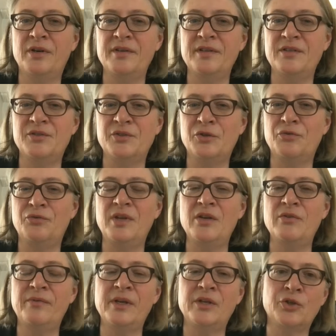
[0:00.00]
He
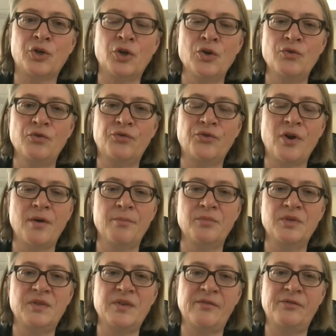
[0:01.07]
returned from
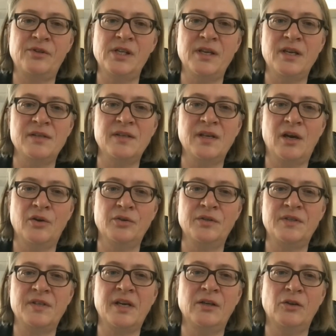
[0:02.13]
several years
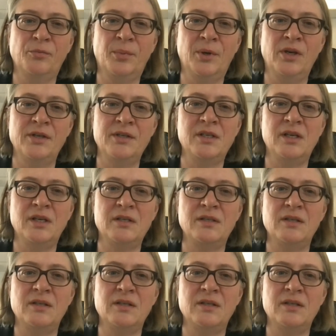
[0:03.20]
outside of politics.